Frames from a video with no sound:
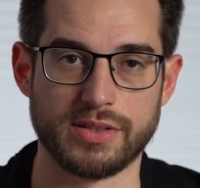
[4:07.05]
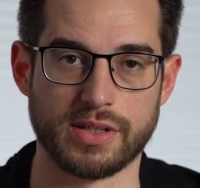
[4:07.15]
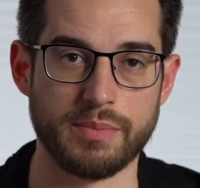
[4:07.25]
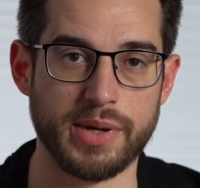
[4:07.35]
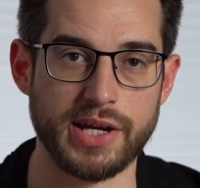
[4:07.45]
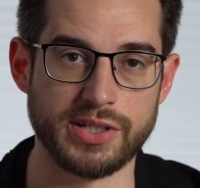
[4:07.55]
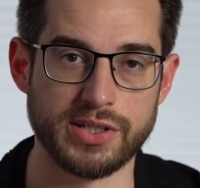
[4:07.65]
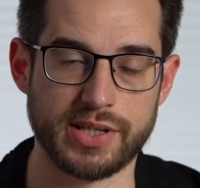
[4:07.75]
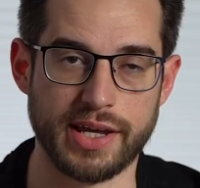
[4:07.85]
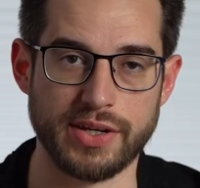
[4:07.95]
Some
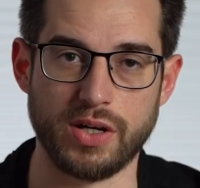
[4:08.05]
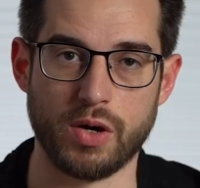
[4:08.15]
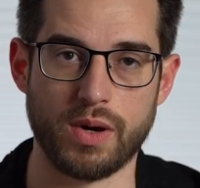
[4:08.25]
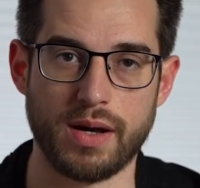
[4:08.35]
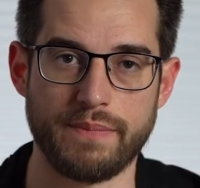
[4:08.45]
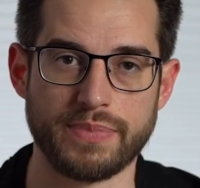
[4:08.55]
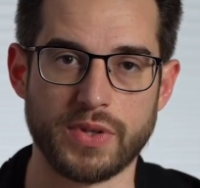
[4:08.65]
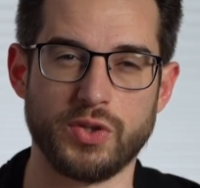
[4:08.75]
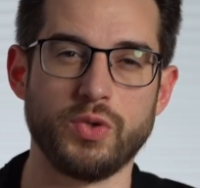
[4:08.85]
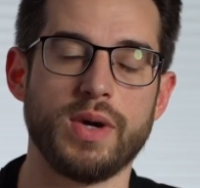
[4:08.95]
patients say, you know
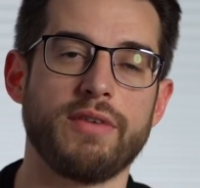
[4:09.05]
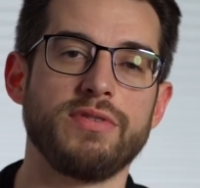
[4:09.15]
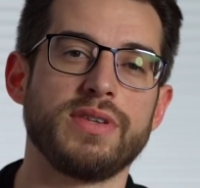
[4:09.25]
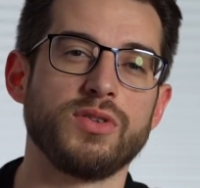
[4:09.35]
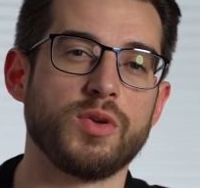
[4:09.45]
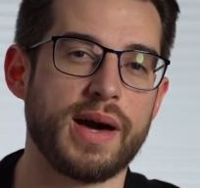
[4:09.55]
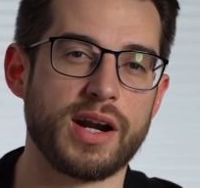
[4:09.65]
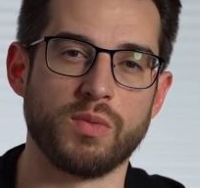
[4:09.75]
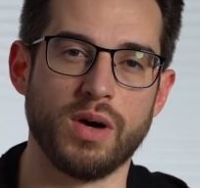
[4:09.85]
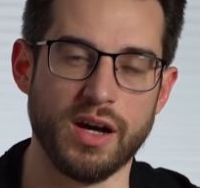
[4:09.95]
what, do everything no
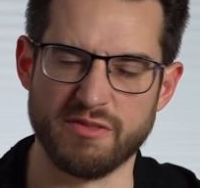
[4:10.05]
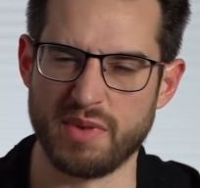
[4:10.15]
matter what.